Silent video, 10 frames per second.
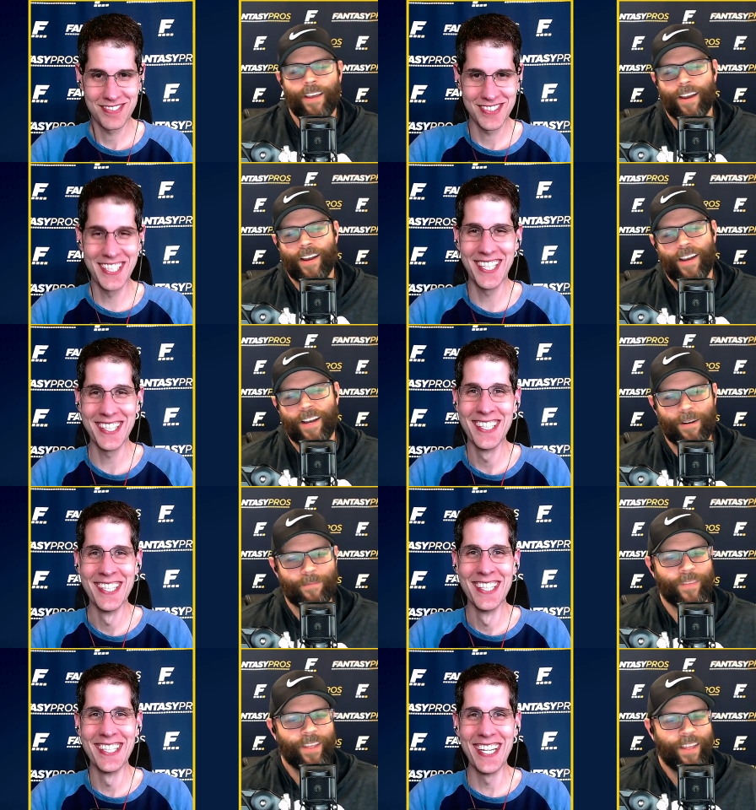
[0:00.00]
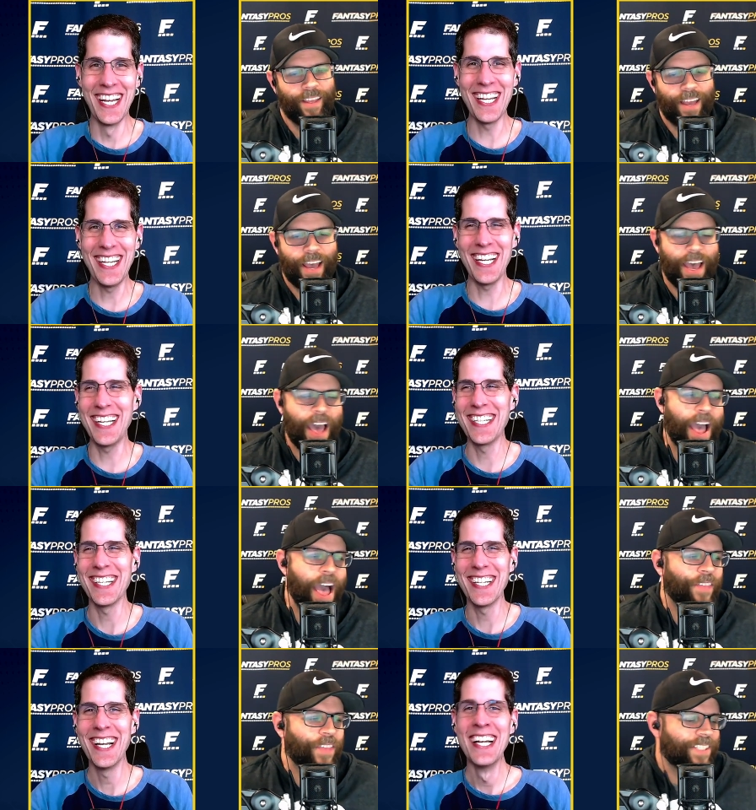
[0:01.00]
Speaker 1: um, I,
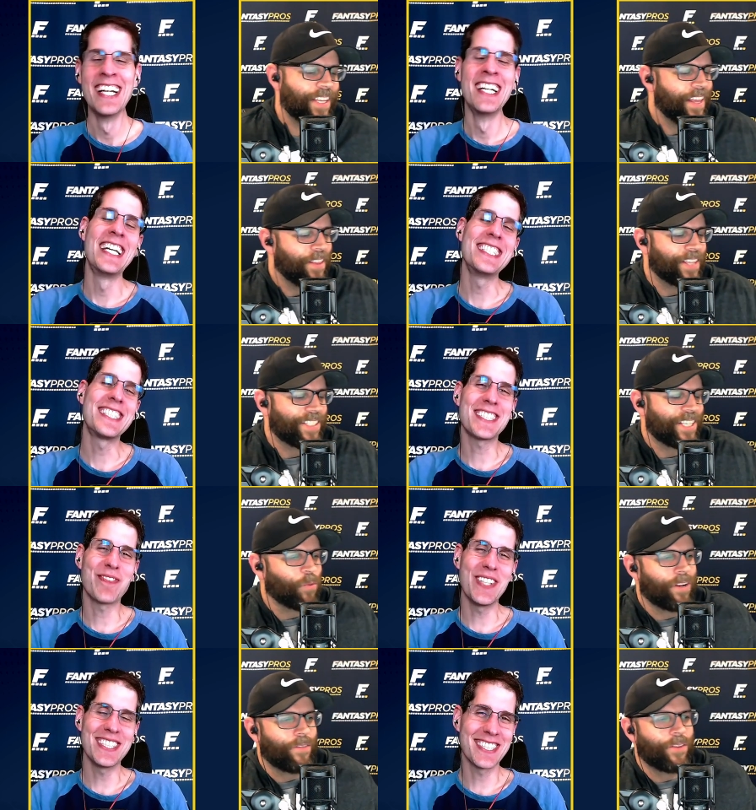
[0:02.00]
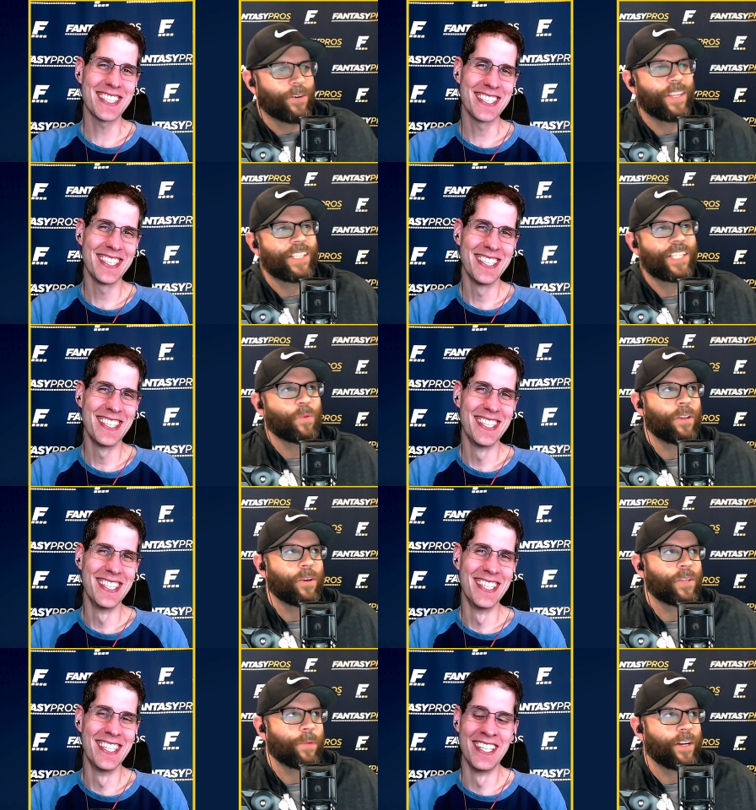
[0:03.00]
I, this is this is one of those this is one of
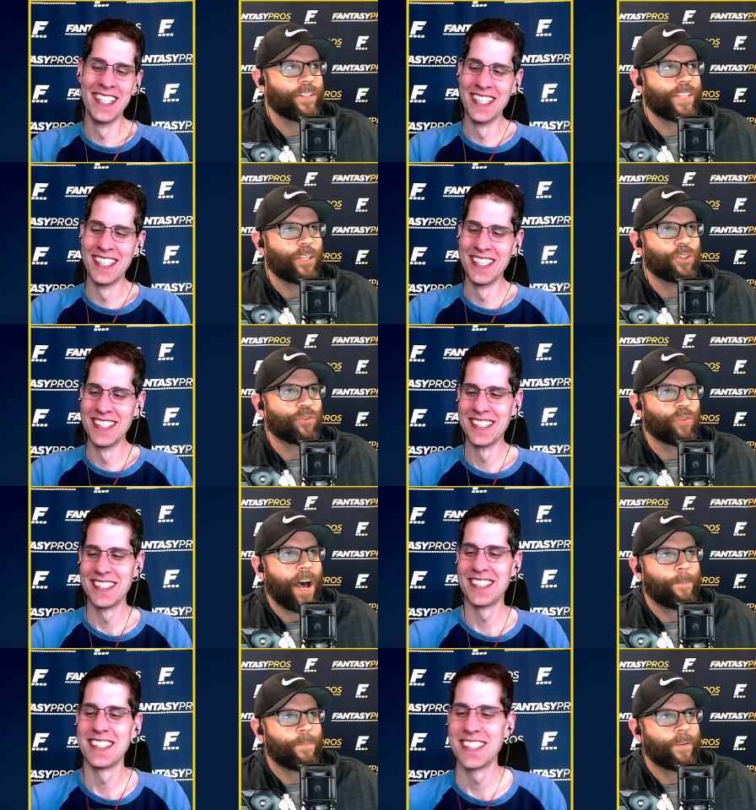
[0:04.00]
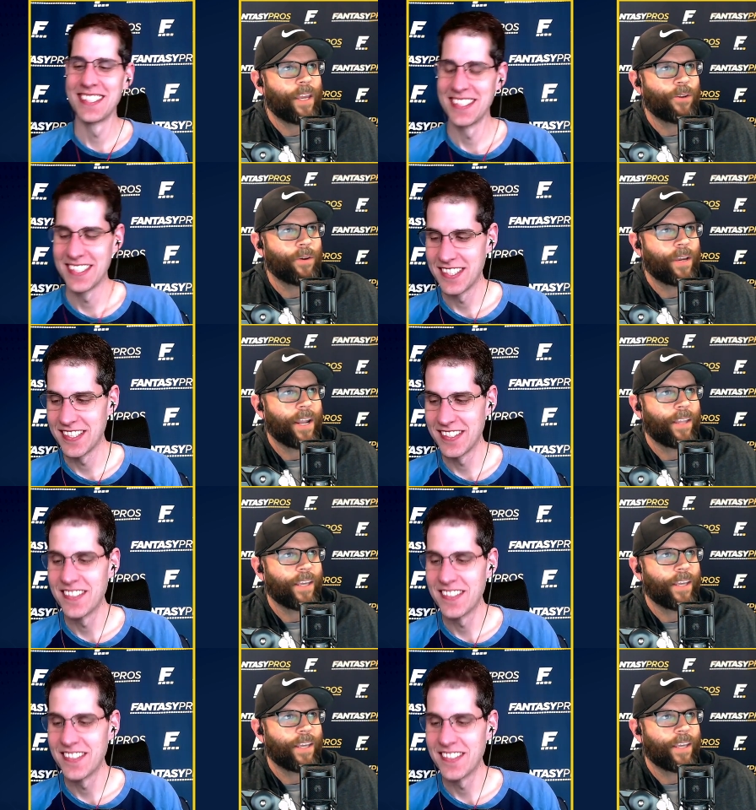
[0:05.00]
those players that you drop and you kind of